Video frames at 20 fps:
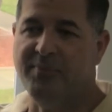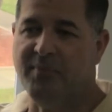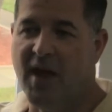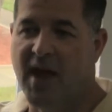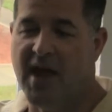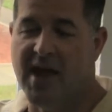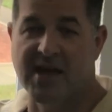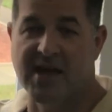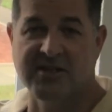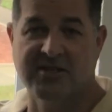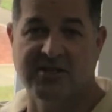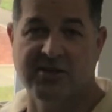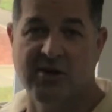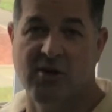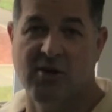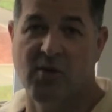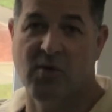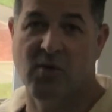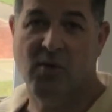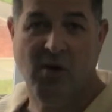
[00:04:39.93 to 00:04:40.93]
And
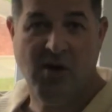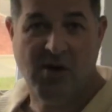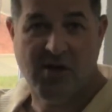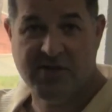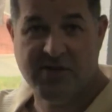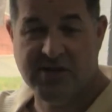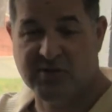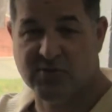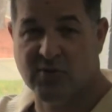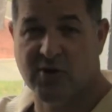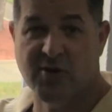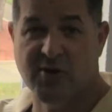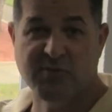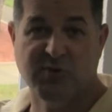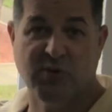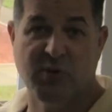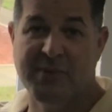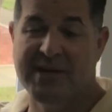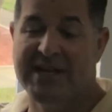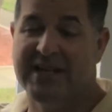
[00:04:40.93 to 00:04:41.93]
so these rooms
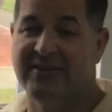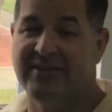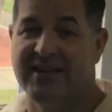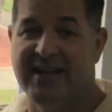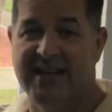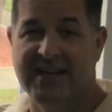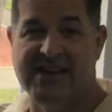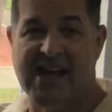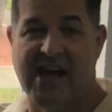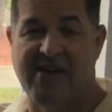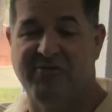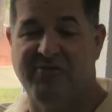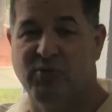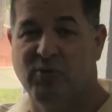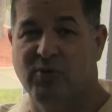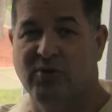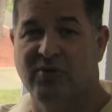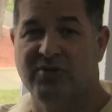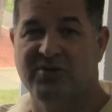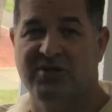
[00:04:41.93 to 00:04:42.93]
will be cleaned
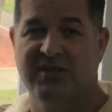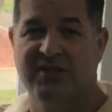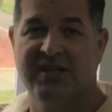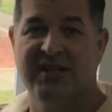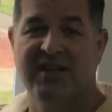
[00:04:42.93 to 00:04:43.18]
afterwards,